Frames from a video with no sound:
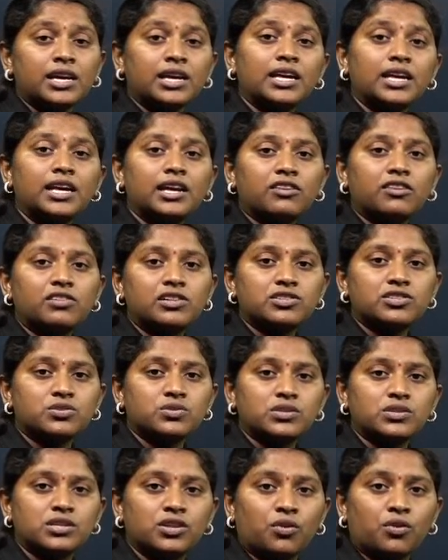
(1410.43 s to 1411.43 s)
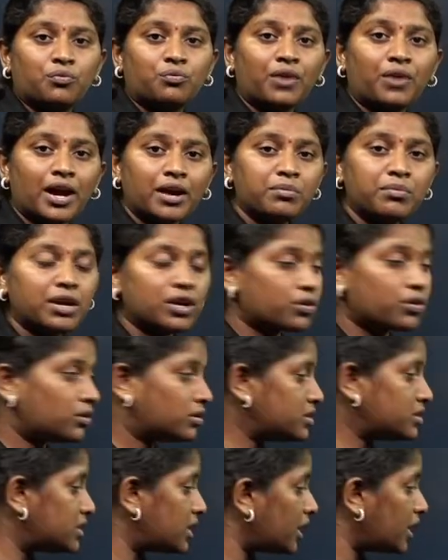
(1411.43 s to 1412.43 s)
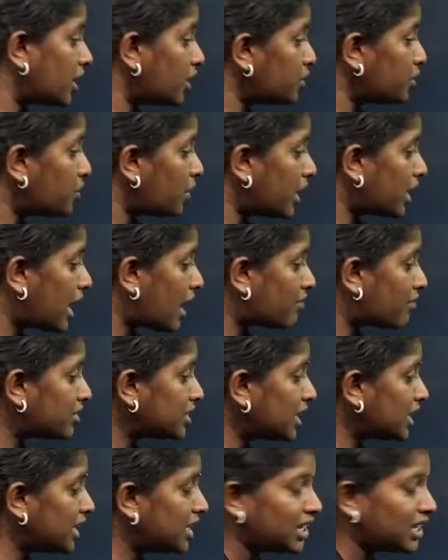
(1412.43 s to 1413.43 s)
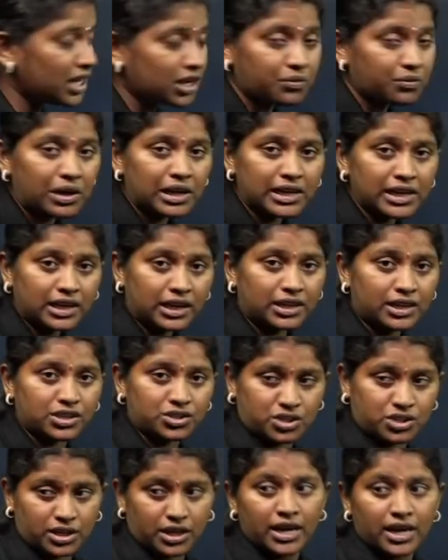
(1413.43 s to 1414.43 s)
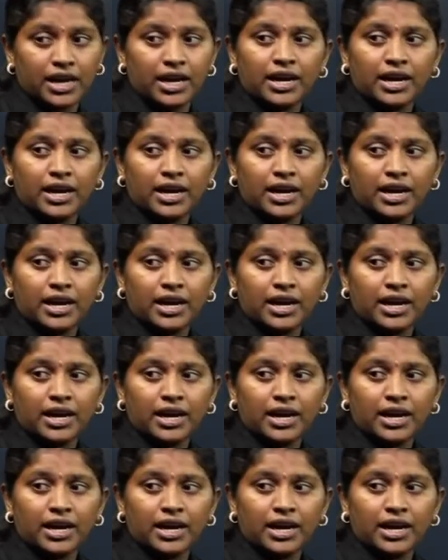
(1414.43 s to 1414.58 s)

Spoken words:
equals to 0. Why? Because here you are having the inequality condition.